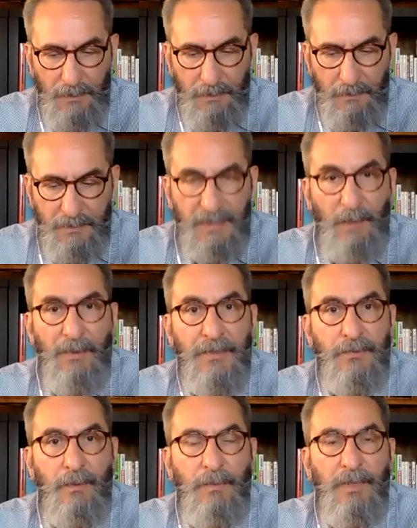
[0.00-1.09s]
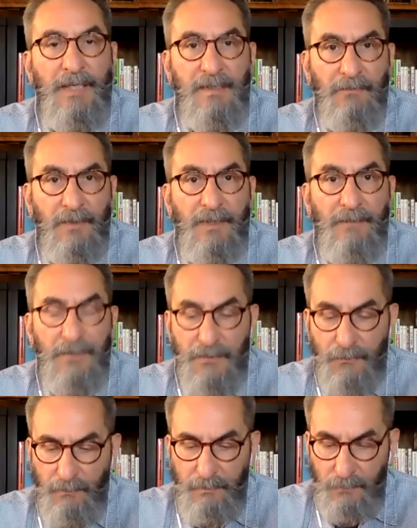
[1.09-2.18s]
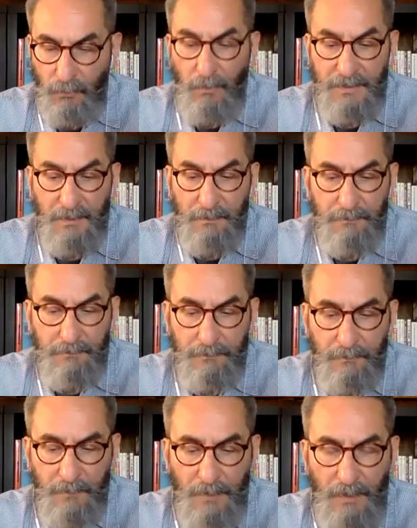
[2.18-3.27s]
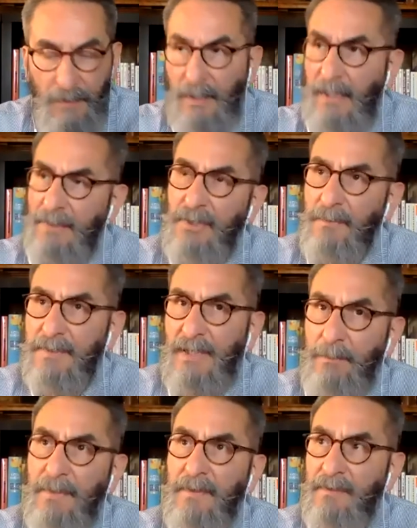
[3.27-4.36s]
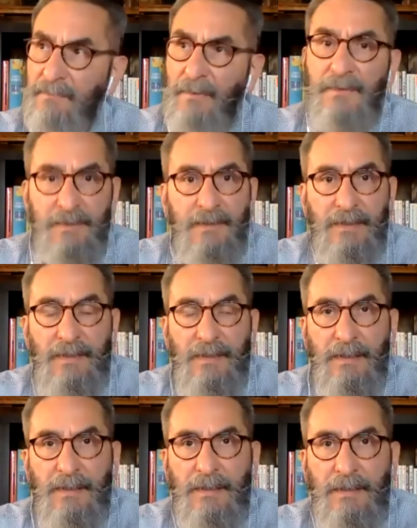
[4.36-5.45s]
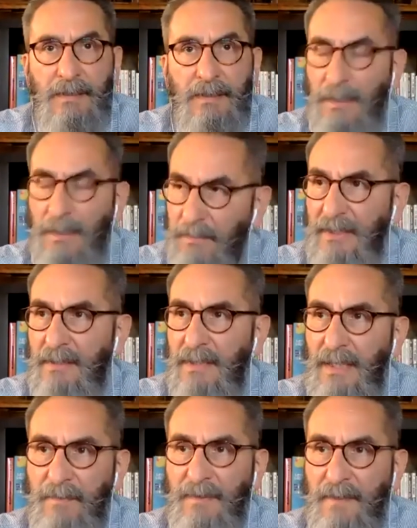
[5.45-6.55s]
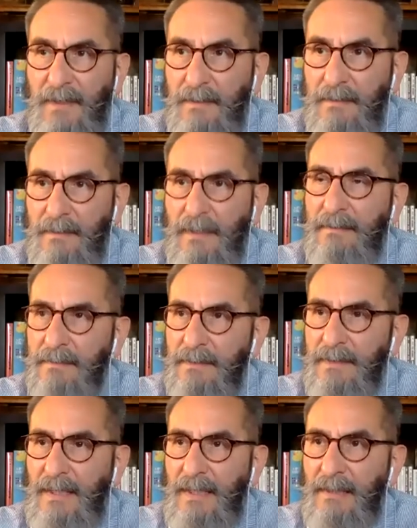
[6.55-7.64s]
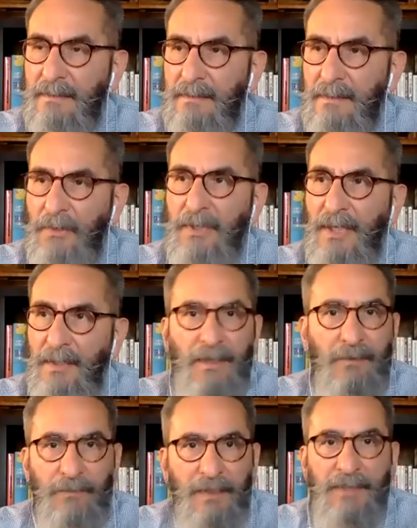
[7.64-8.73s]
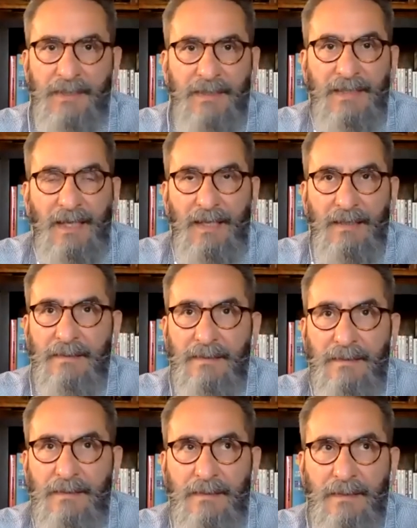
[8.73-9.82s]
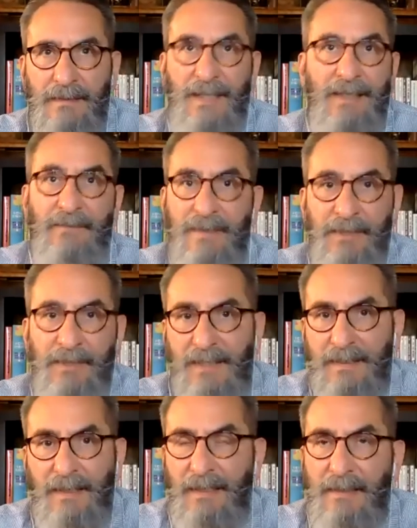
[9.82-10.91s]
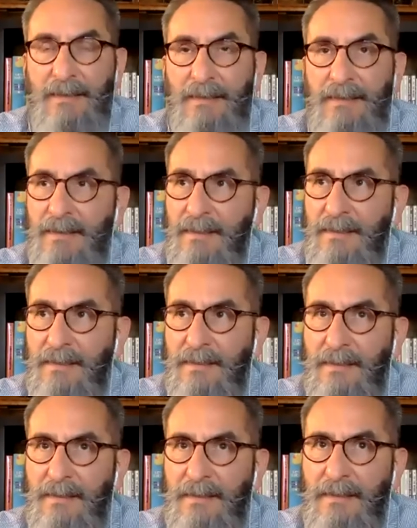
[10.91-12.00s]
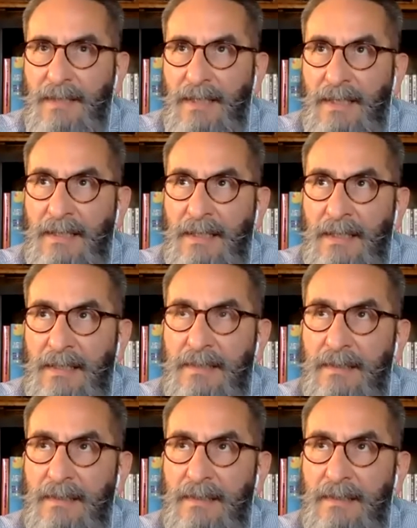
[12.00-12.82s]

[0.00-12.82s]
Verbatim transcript: uh, step into a place of forgiveness t- towards him and actually it was empathy first not pity empathy like yeah okay you didn't want to be this guy because i didn't want to be that guy and